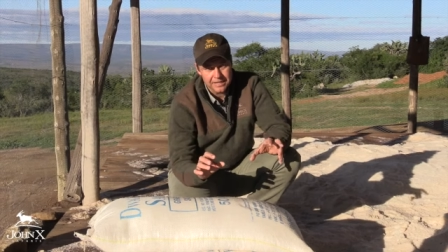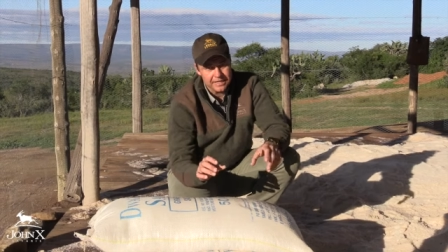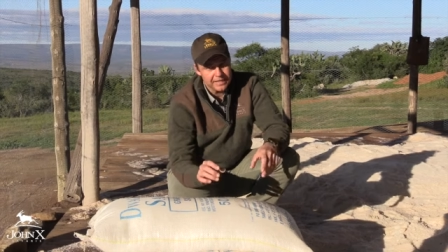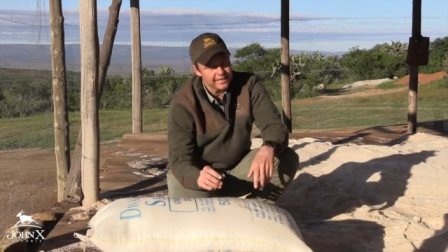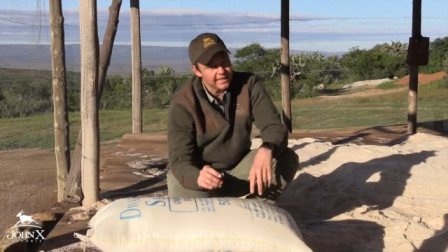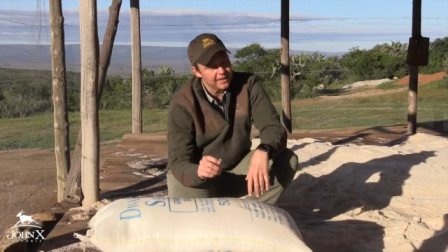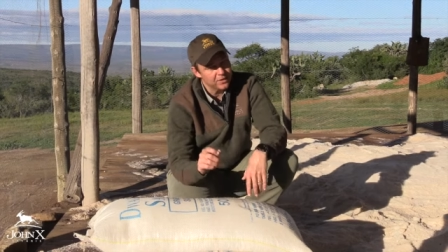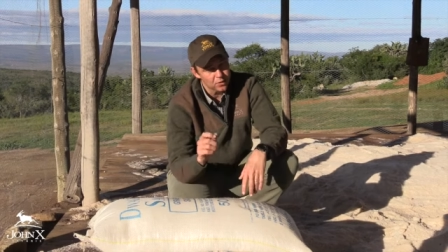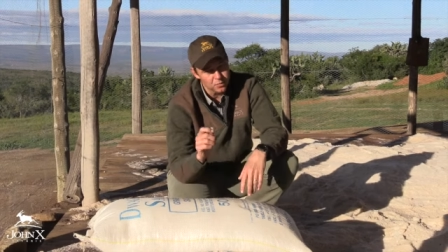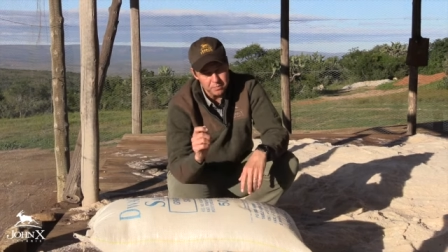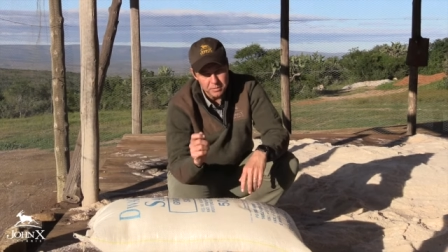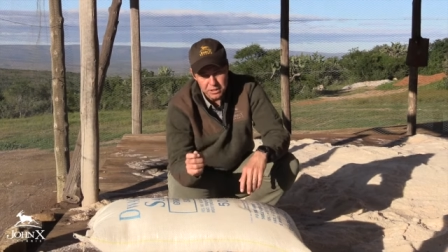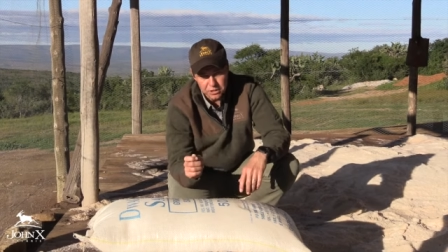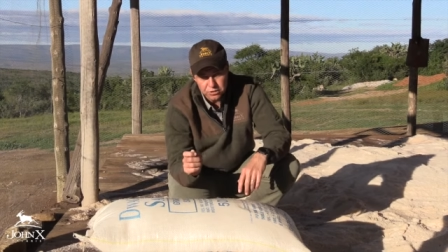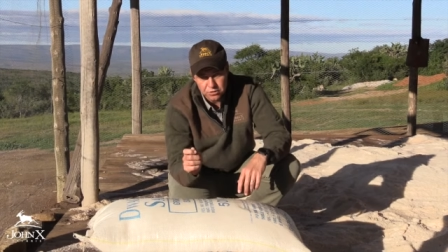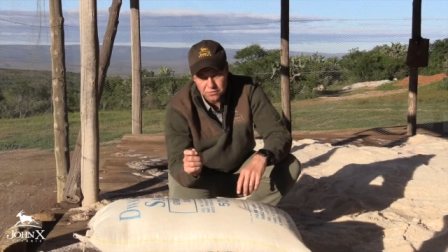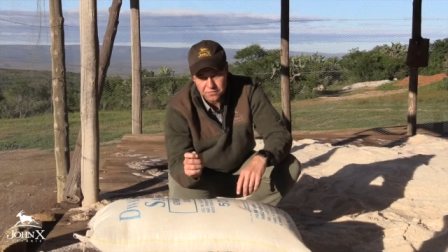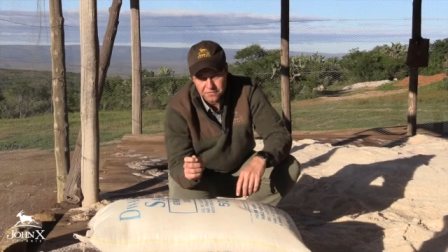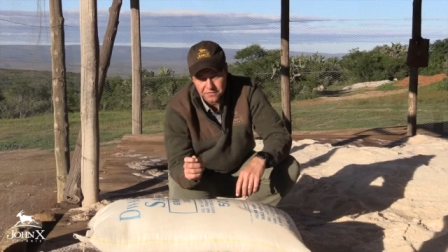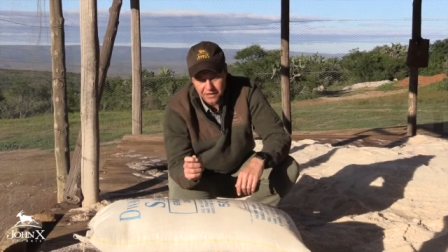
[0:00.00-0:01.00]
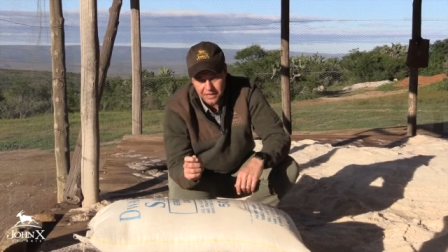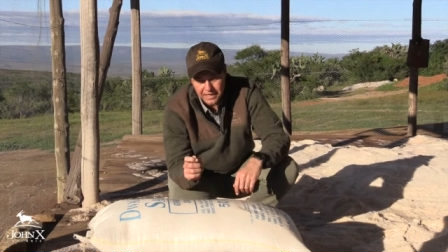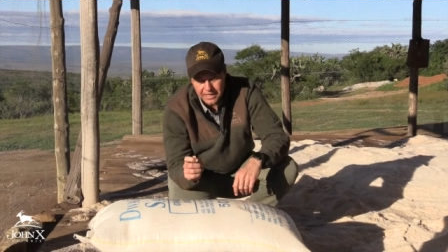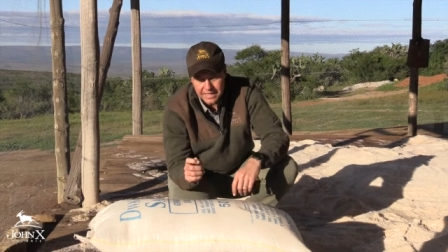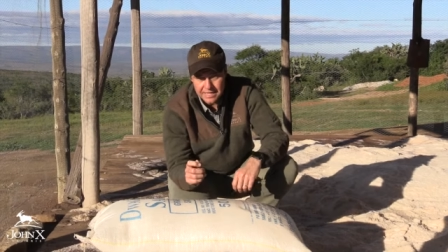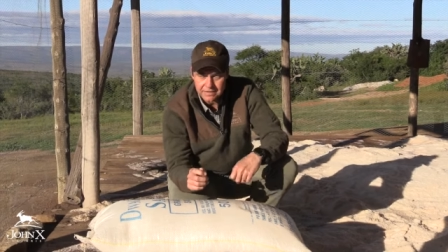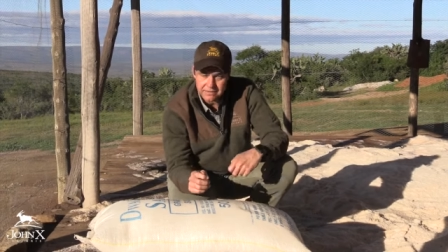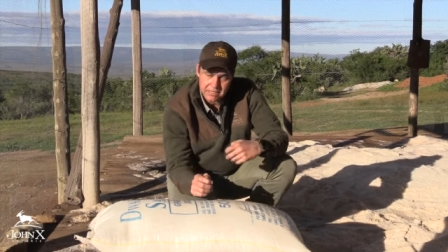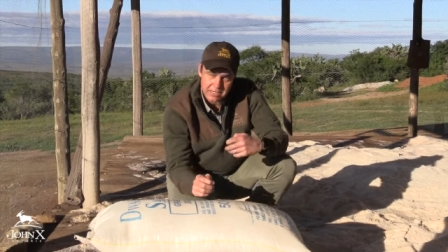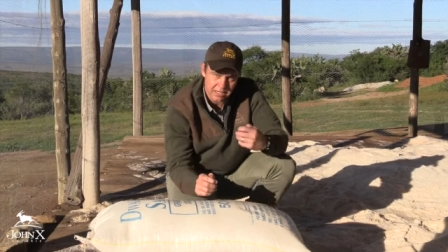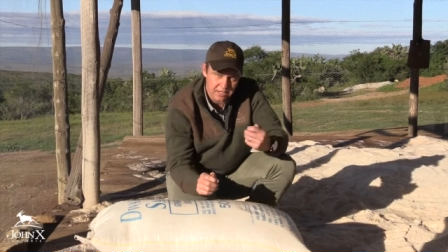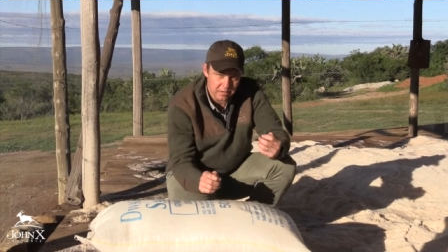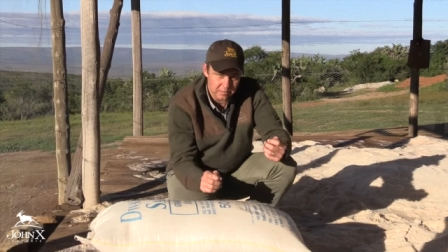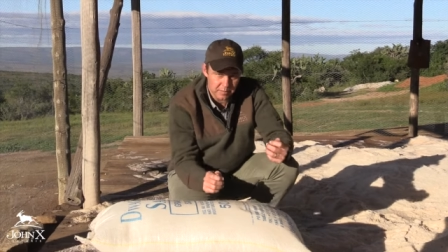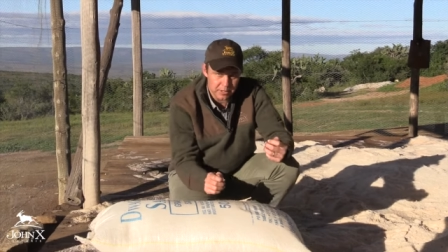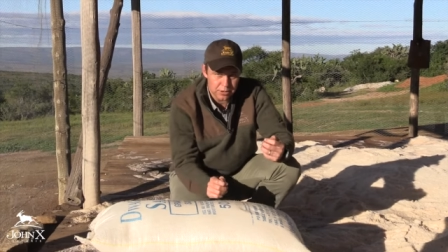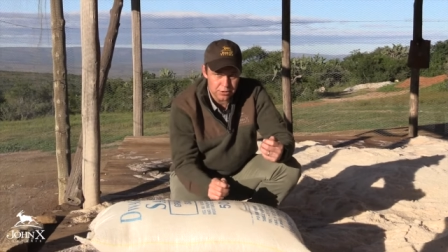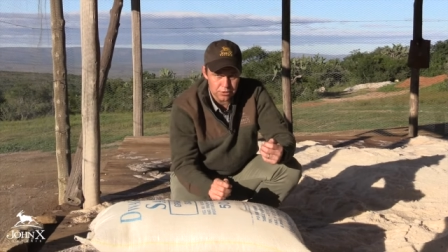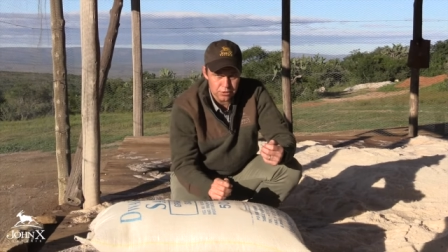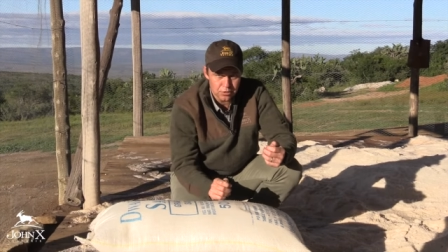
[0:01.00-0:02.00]
It cannot be too fine, neither can it
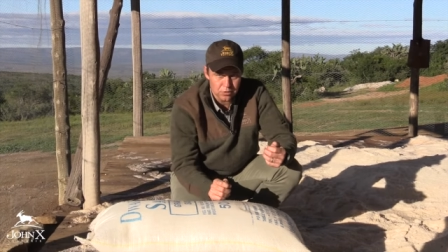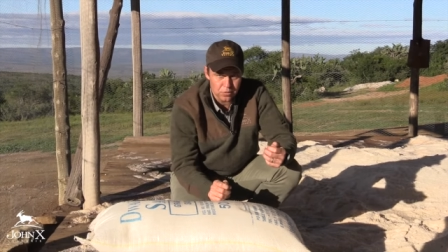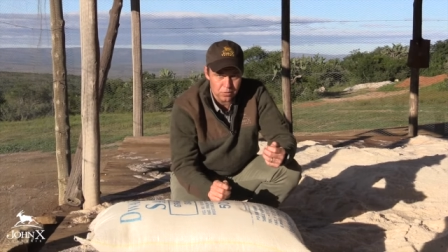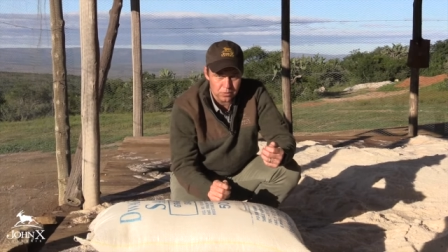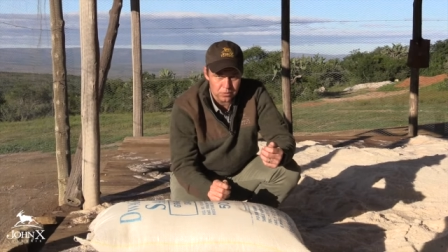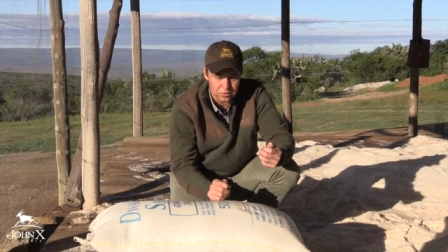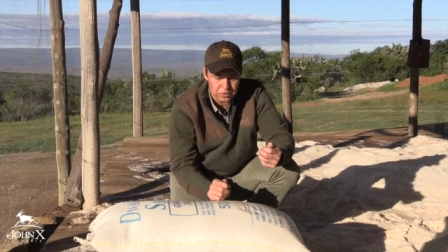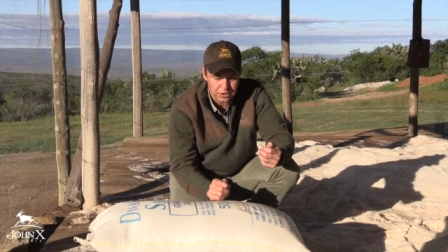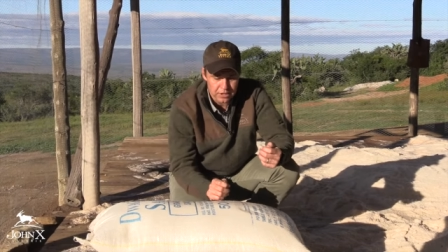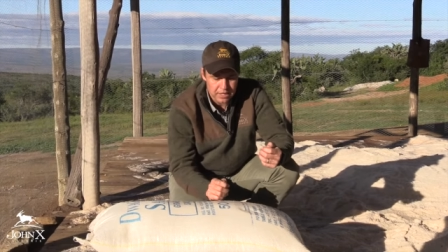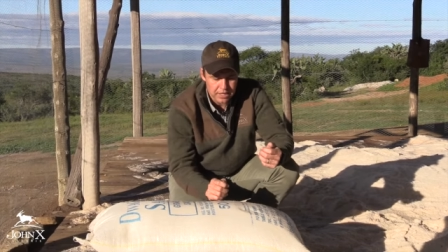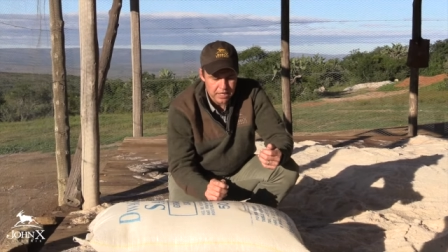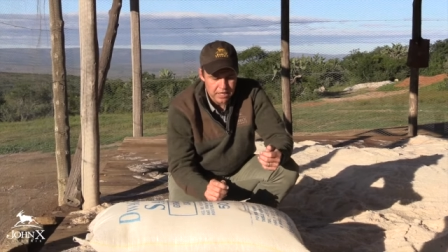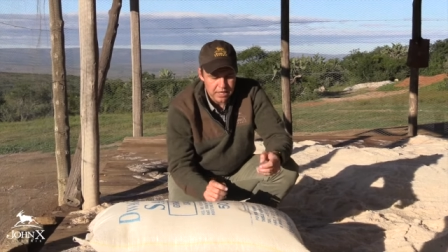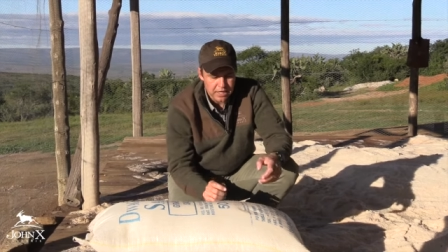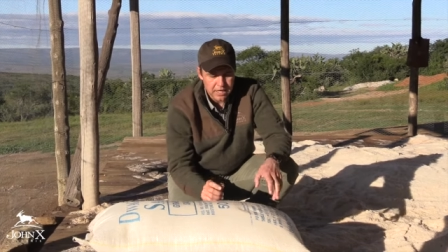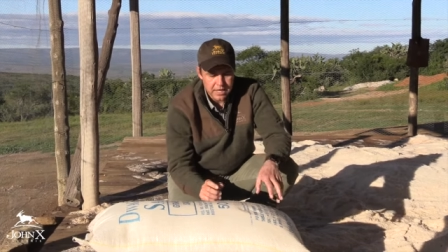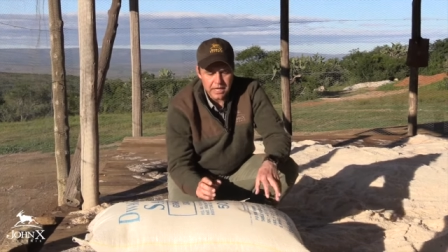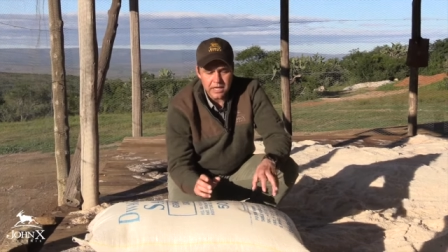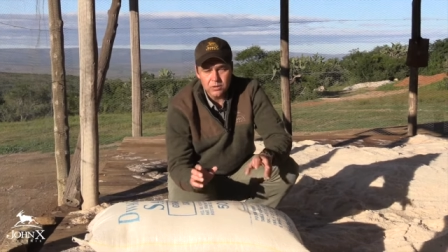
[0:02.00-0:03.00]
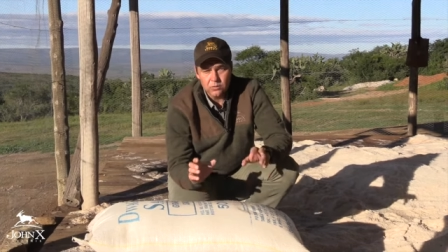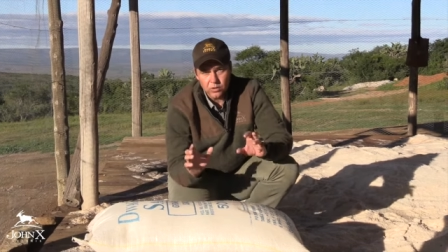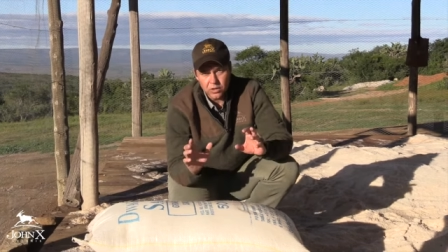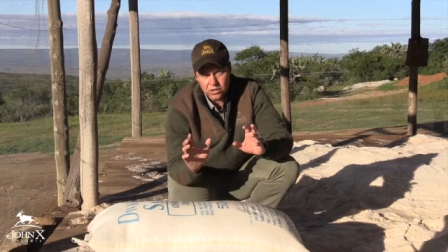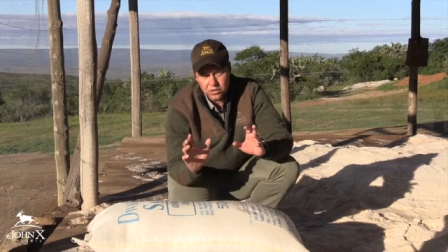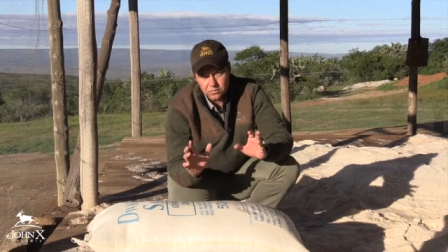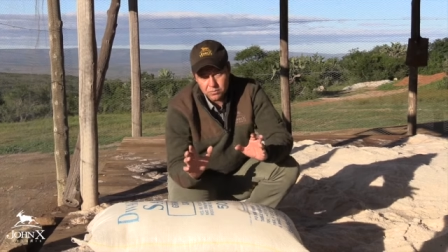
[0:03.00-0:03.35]
be too coarse. And one of